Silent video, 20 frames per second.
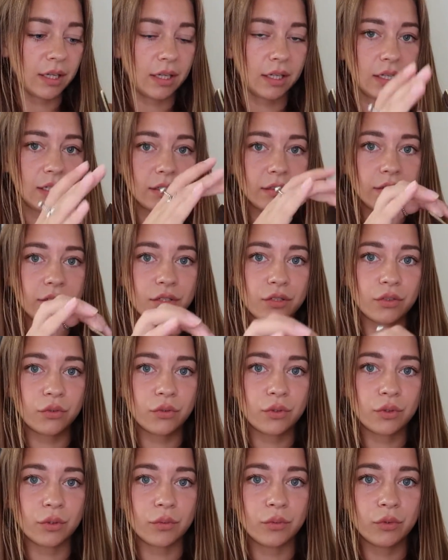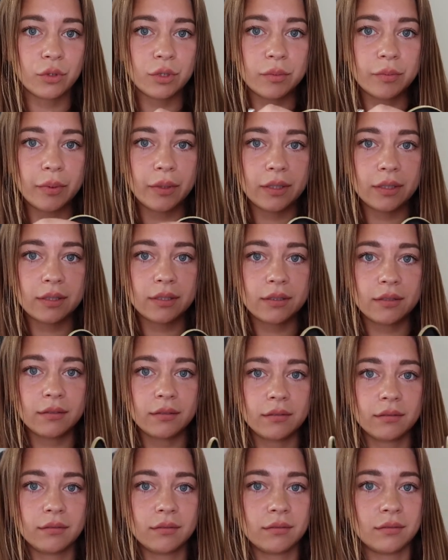And there is also more space.
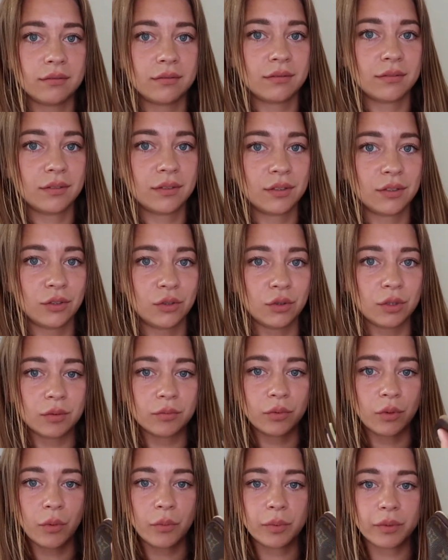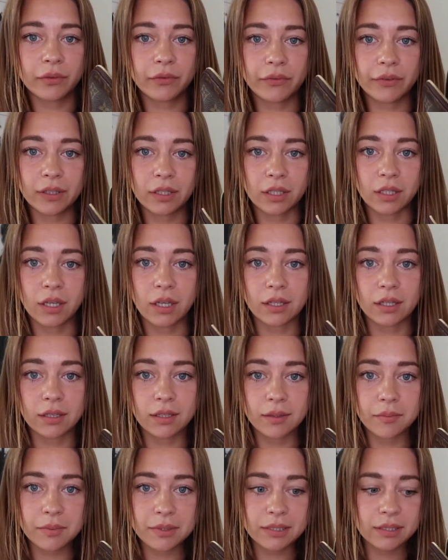You can probably fit another
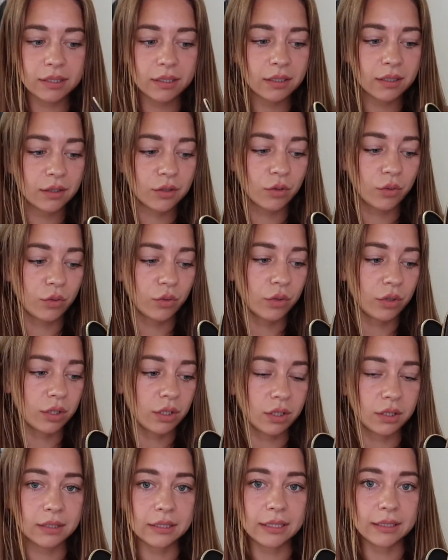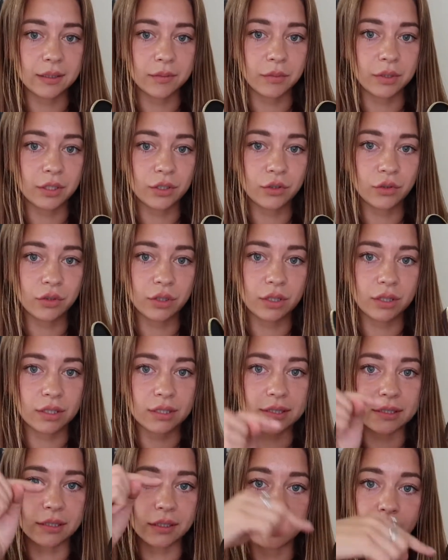lipstick or a tiny mirror in
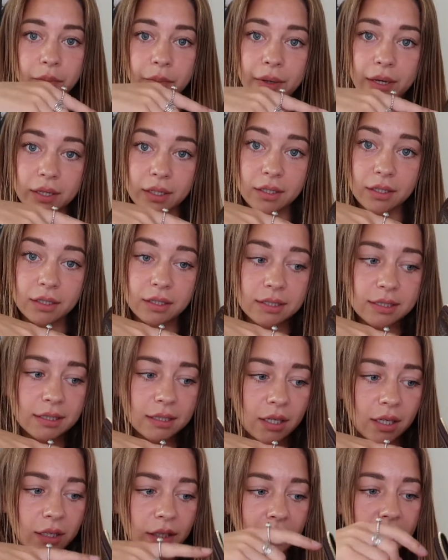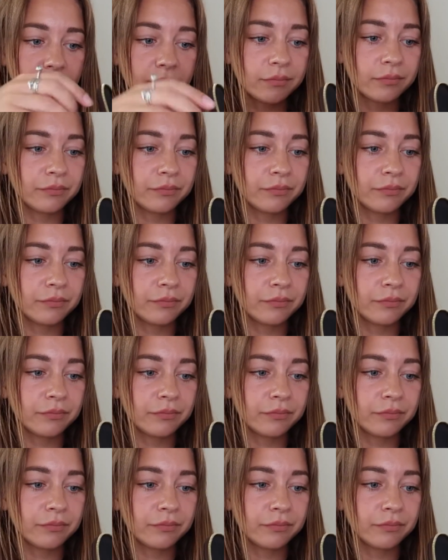this little pocket inside.